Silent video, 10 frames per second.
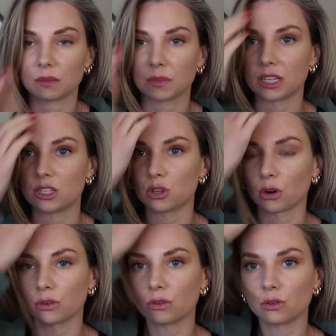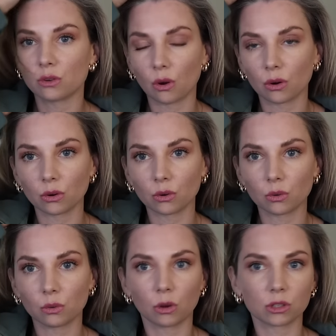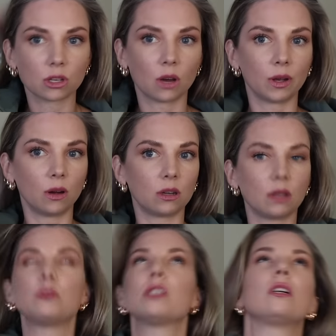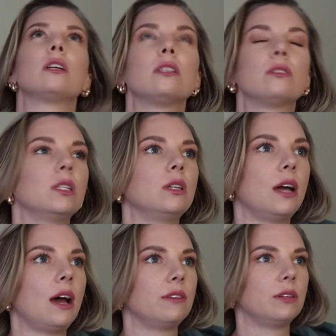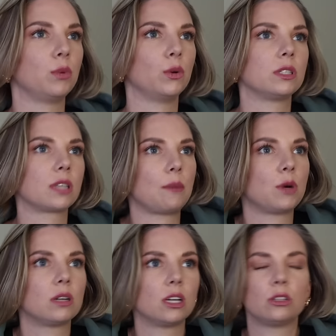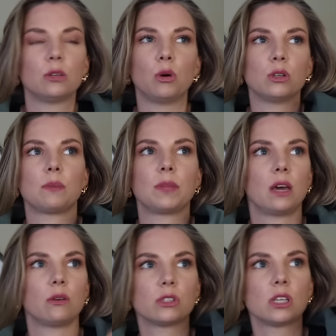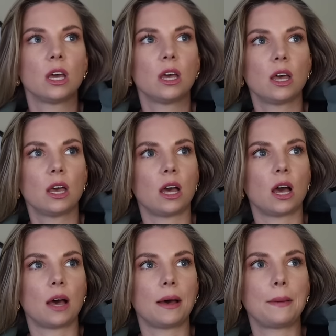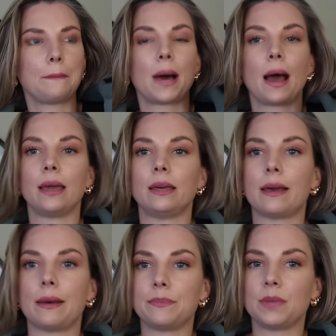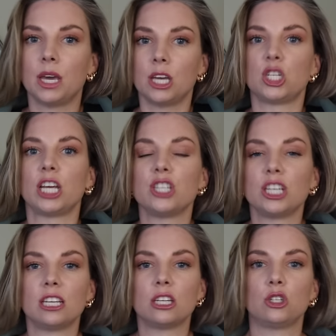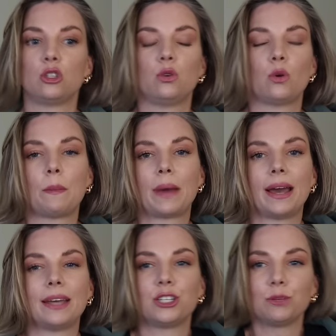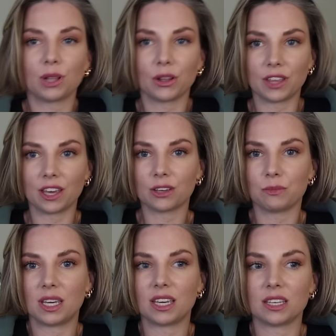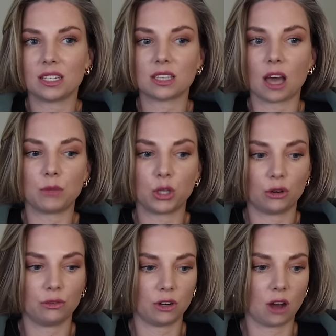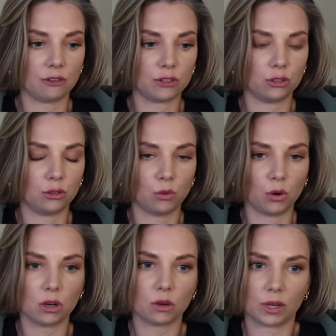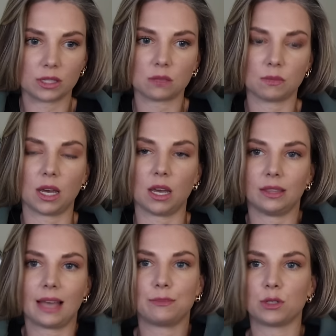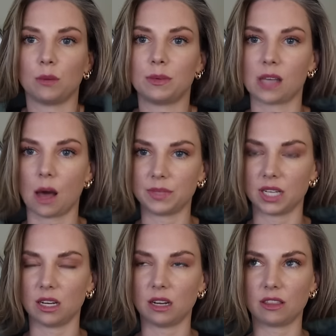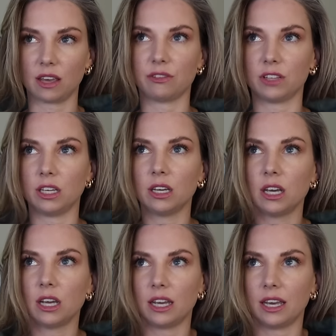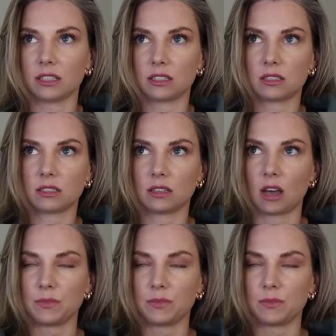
but I don't know what's going on. I'm just starting to regret having bought this camera. I should have bought something else. I am changing into my gym clothing because I'm gonna go for an afternoon walk once my laptop is updated. Thankfully, it's